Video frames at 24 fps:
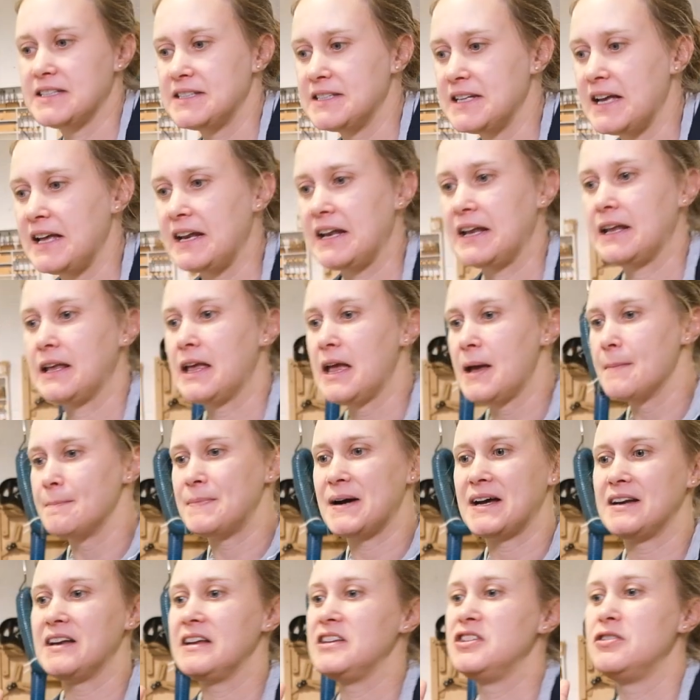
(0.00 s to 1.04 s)
setting,
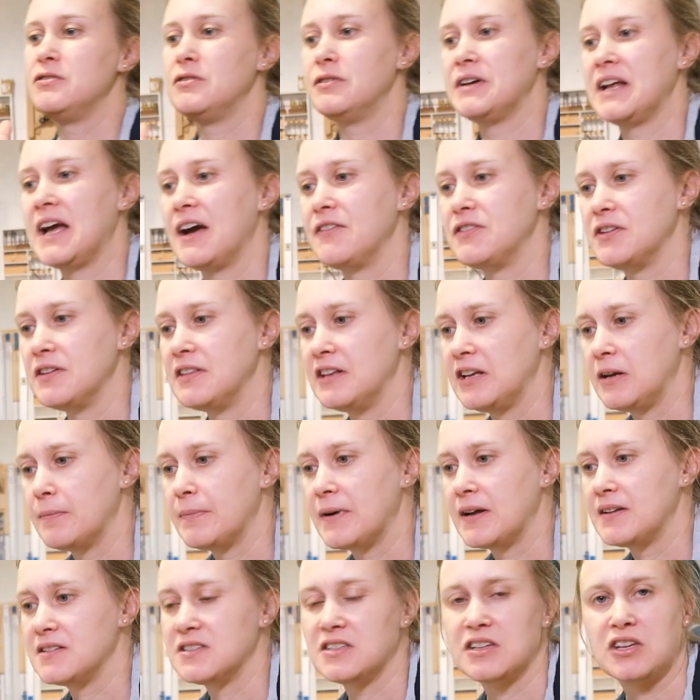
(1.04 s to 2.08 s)
but you don't have to think
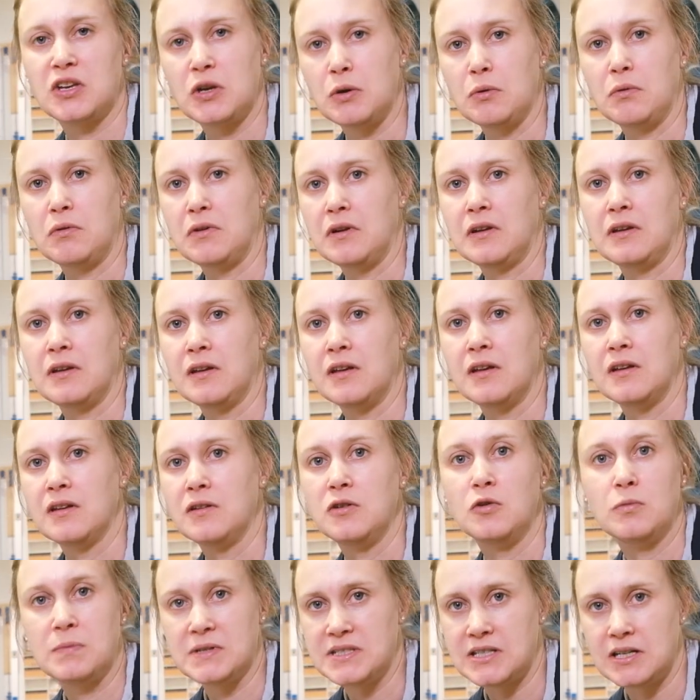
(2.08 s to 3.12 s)
about securing
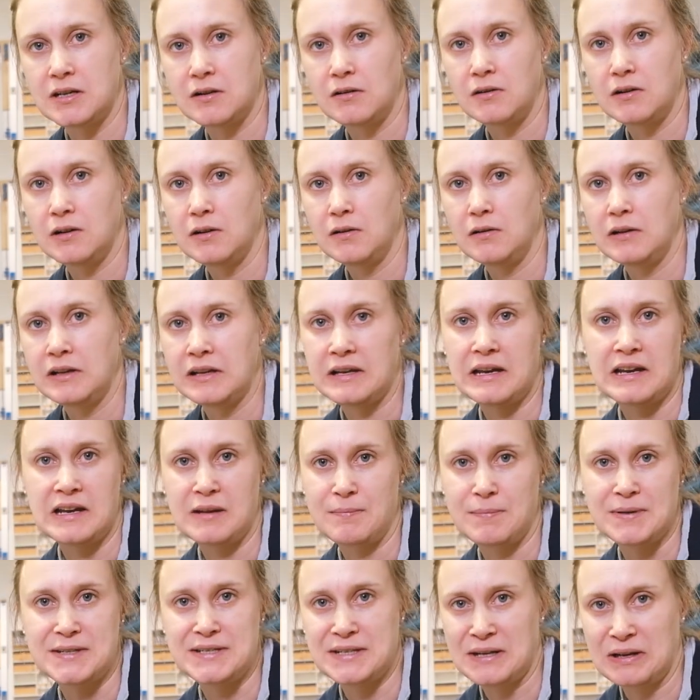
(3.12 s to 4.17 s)
your material in
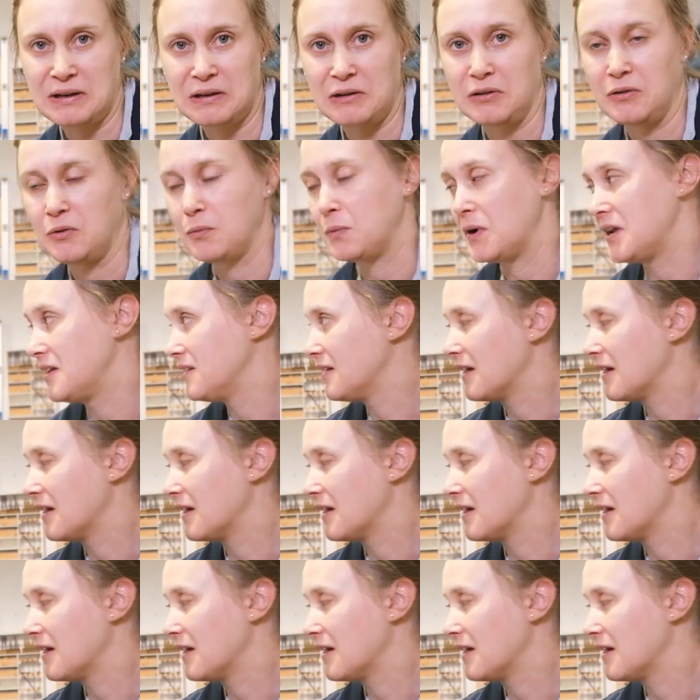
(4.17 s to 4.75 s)
any particular way,